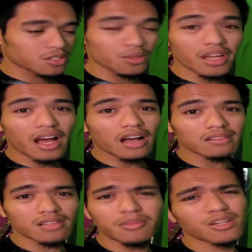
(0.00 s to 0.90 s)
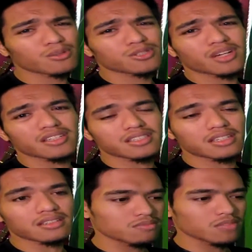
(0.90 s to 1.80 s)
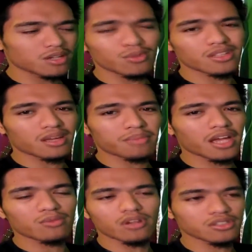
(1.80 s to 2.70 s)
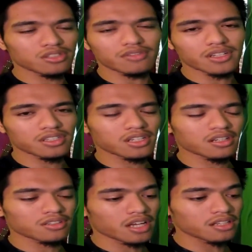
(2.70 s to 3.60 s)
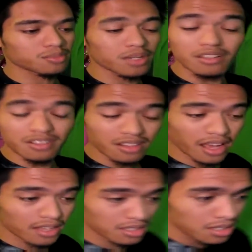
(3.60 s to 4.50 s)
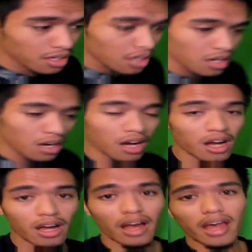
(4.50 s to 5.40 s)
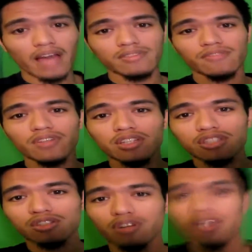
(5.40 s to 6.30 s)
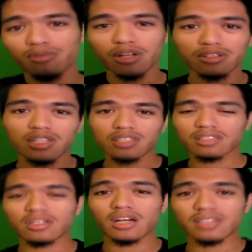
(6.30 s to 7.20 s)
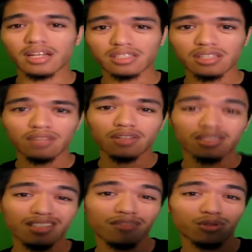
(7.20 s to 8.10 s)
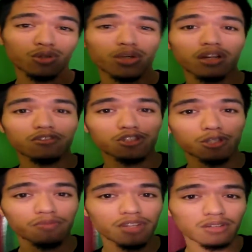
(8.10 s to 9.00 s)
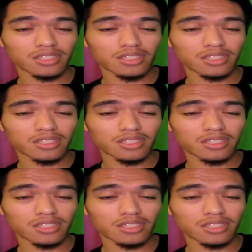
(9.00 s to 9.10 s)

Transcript: So yeah, let me know what you guys think, like what that pain was or if I should get another case. But other than that, uh, I have to finish trying to render this, contact Steven, and see if we're doing another germ video